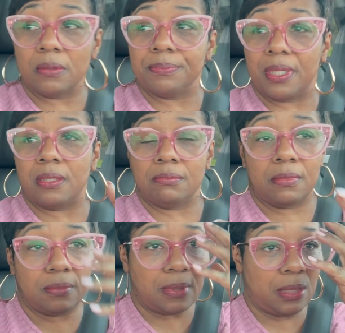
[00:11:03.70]
but
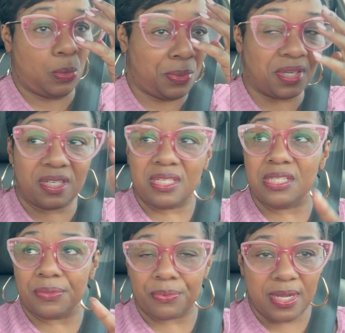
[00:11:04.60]
I know we're going to
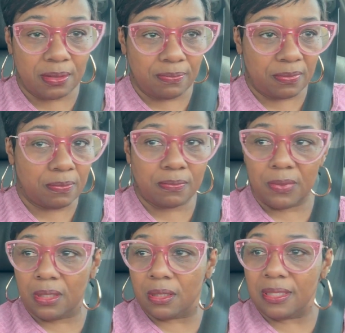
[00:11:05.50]
need the
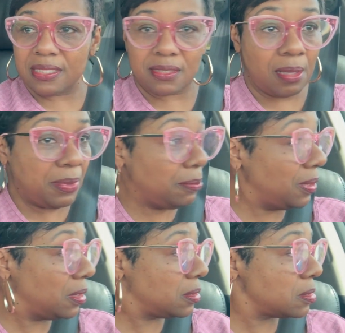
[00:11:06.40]
rain in the next coming
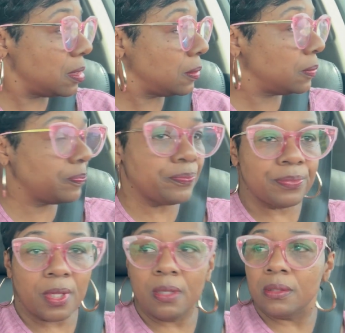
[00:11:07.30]
month. So,
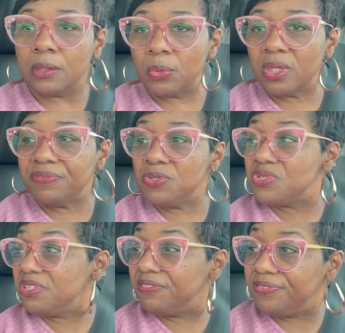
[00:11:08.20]
Lord, if you
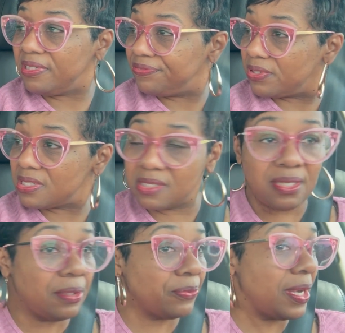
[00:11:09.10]
see fit for us to
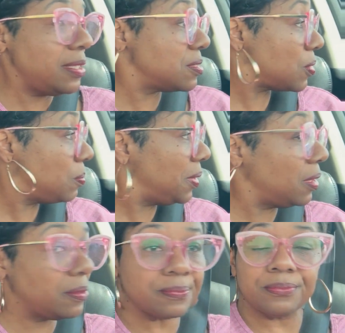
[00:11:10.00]
get rain, so be it.